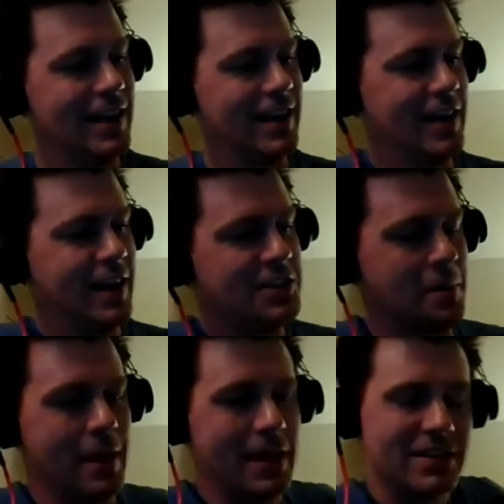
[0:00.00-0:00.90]
it's
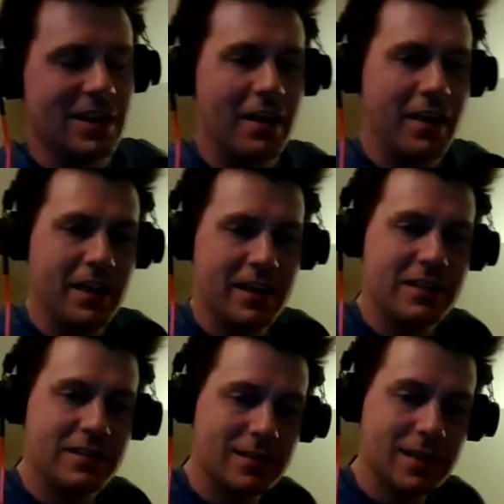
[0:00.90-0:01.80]
amazing.
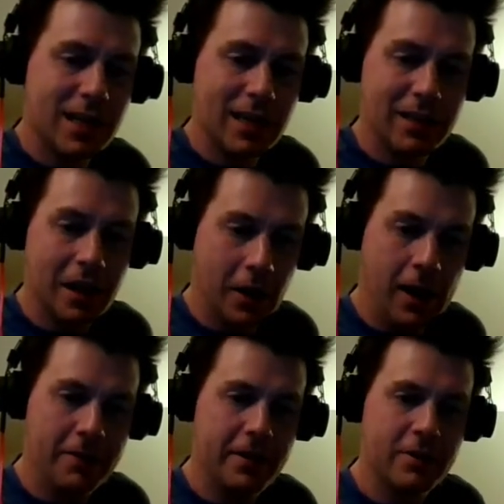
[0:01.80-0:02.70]
They're
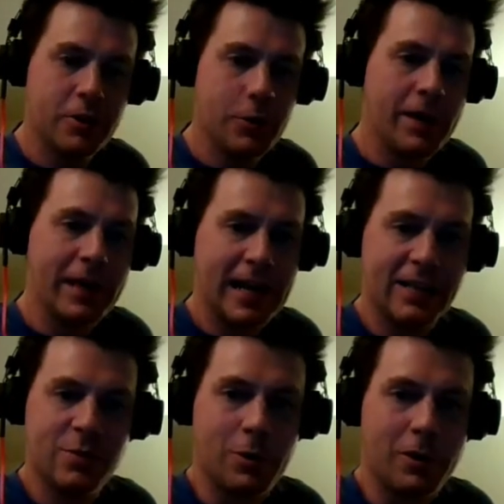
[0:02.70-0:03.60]
out there doing
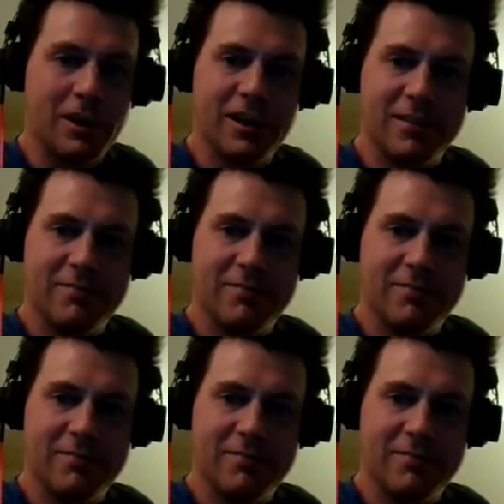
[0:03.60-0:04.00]
God's work.